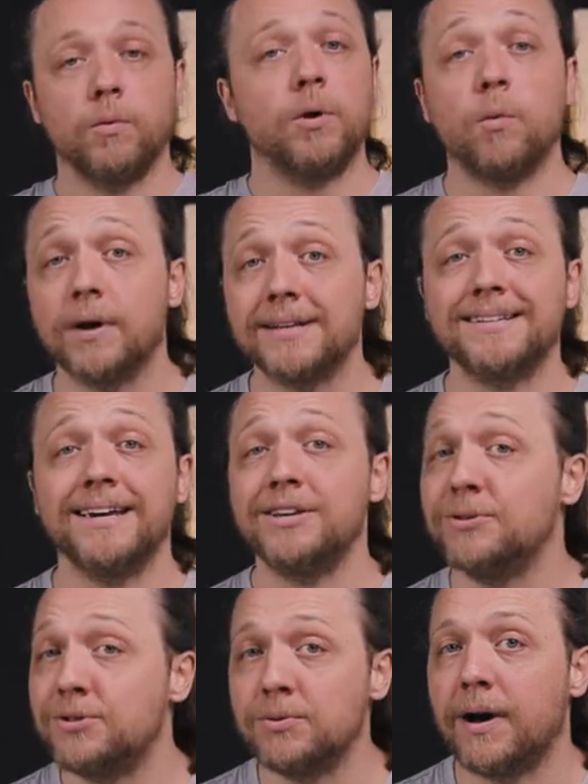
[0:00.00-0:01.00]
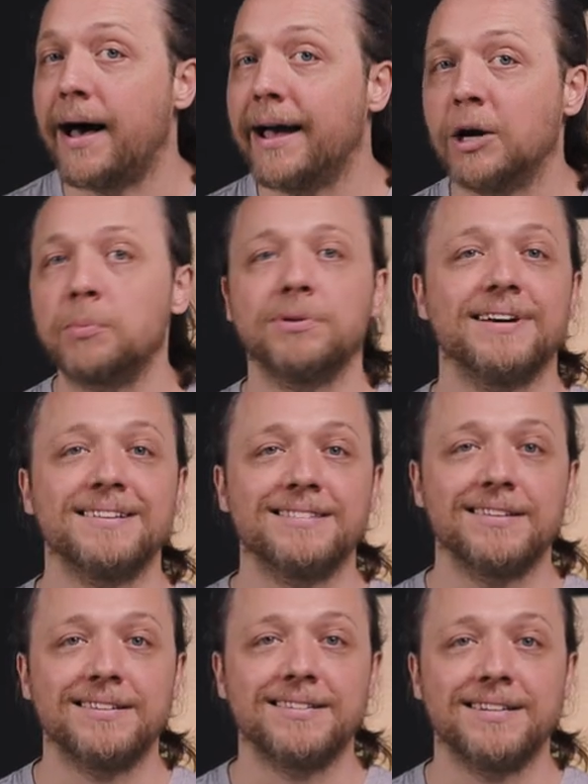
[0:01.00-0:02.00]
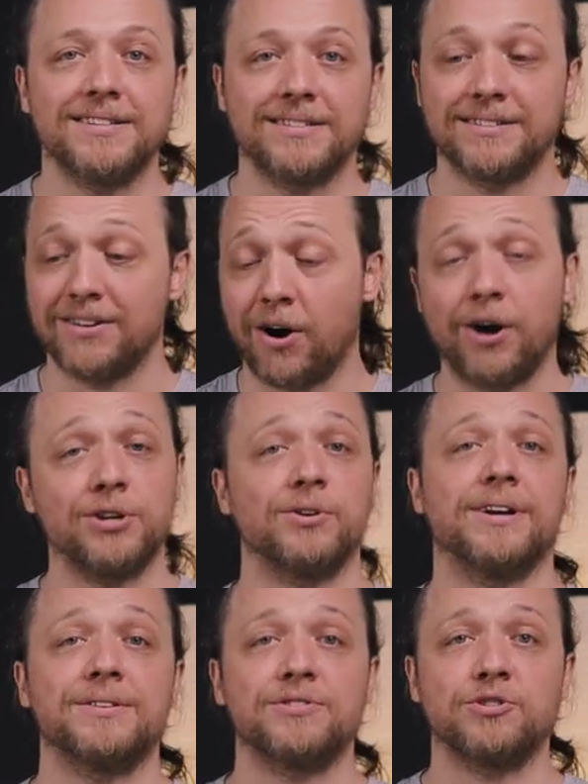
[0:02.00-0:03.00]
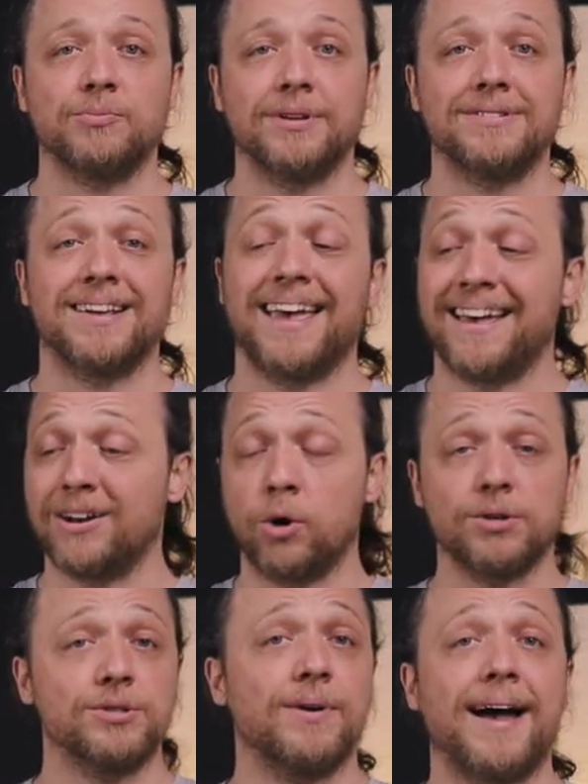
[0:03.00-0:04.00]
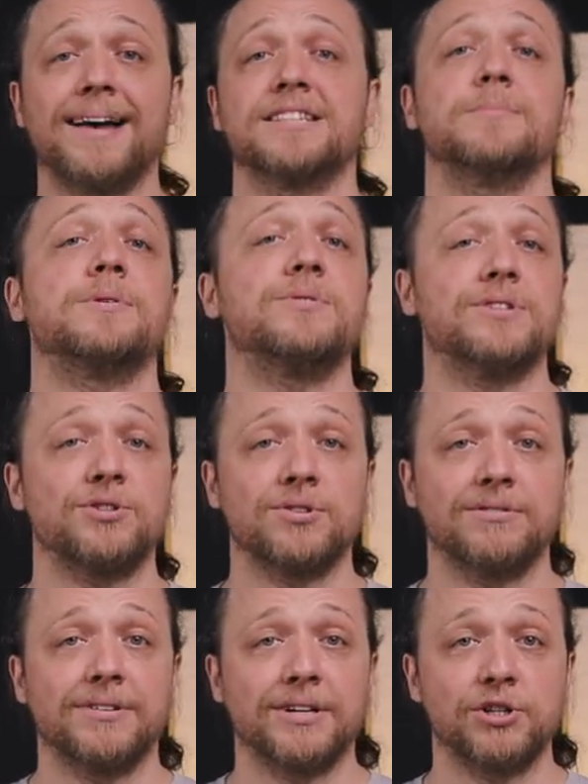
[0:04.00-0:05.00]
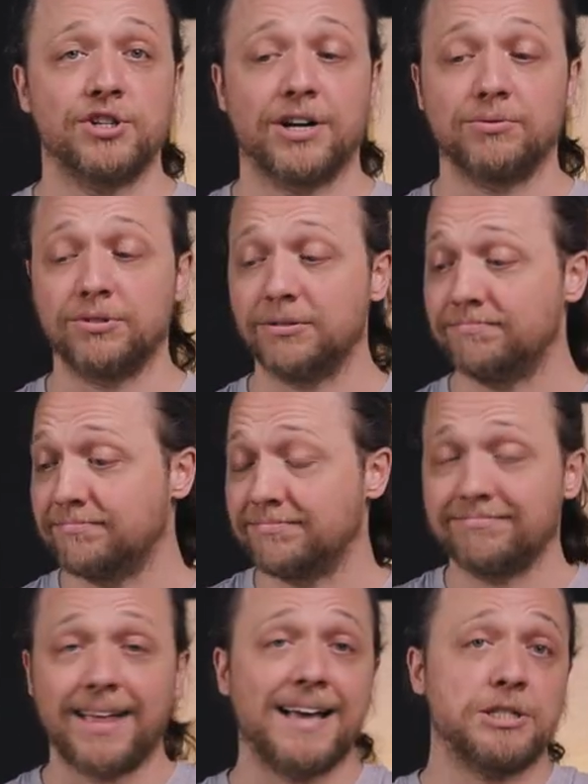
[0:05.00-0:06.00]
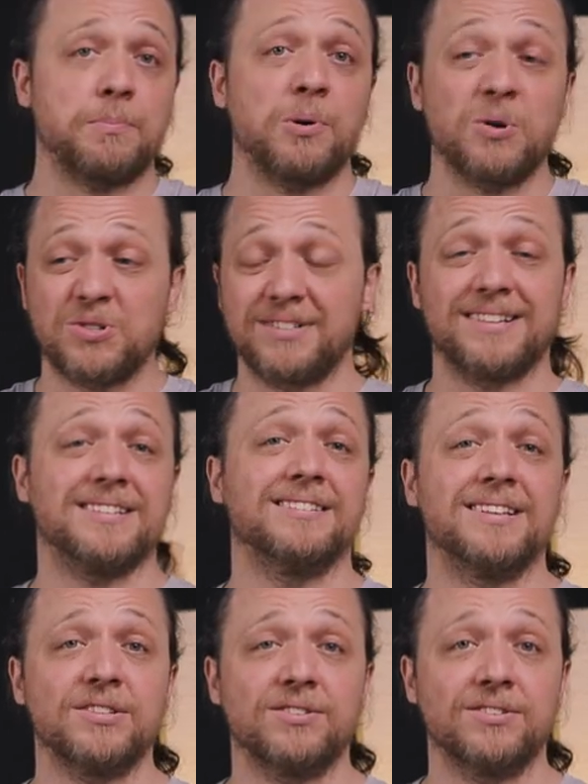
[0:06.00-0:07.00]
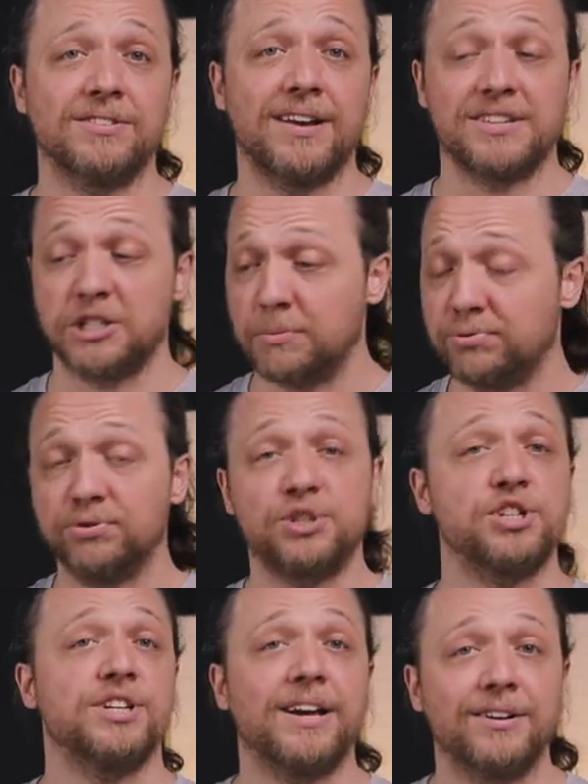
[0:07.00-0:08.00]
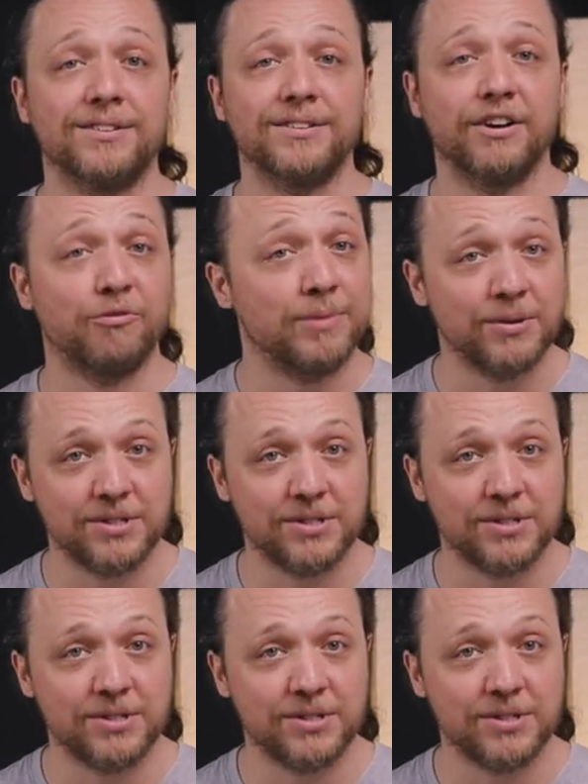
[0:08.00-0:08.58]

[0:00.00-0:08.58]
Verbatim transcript: we want to take you to a higher place this season on your instrument and also as a musician in general, as a person, as a listener, as an appreciator of